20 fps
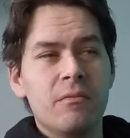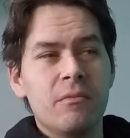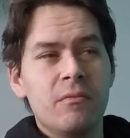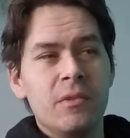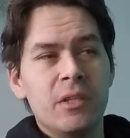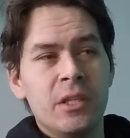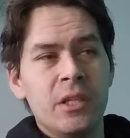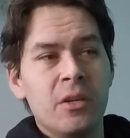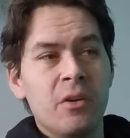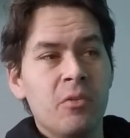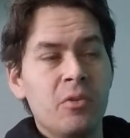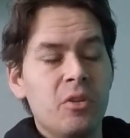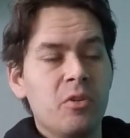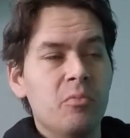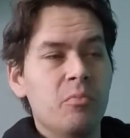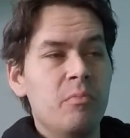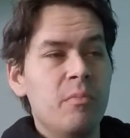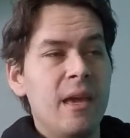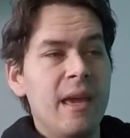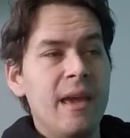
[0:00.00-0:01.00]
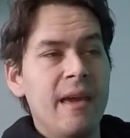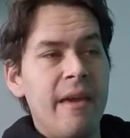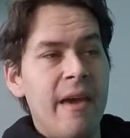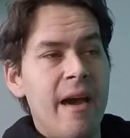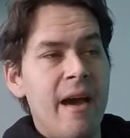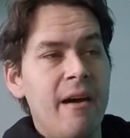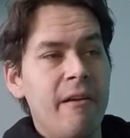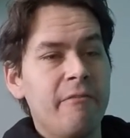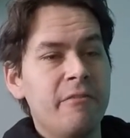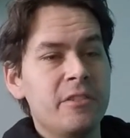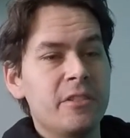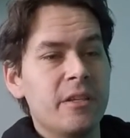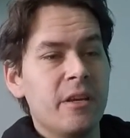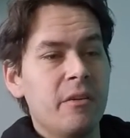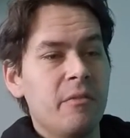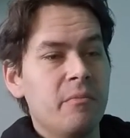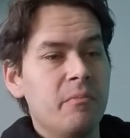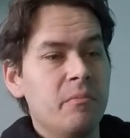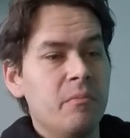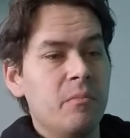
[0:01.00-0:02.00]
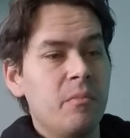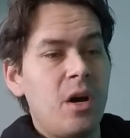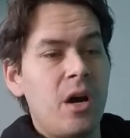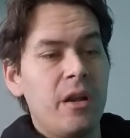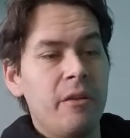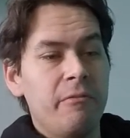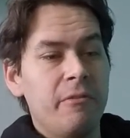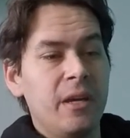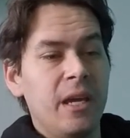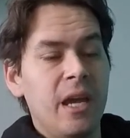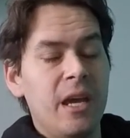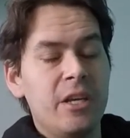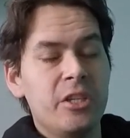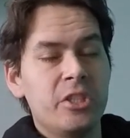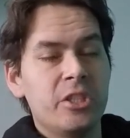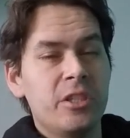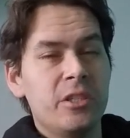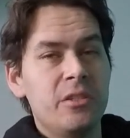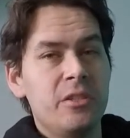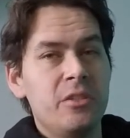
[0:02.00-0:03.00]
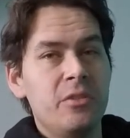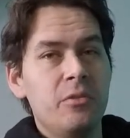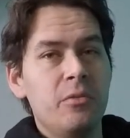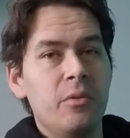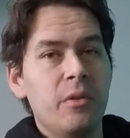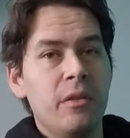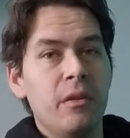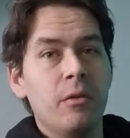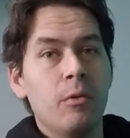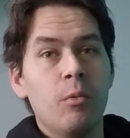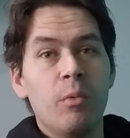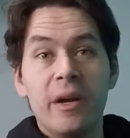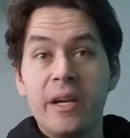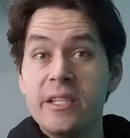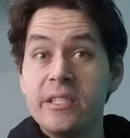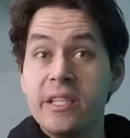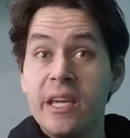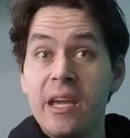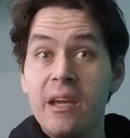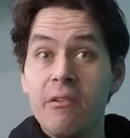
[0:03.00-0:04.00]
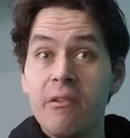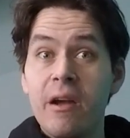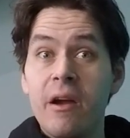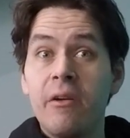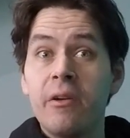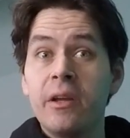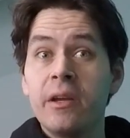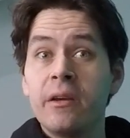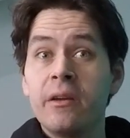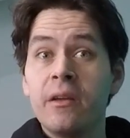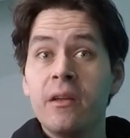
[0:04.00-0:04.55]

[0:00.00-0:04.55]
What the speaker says: You know, you may have some modification to do with your wastegate routing,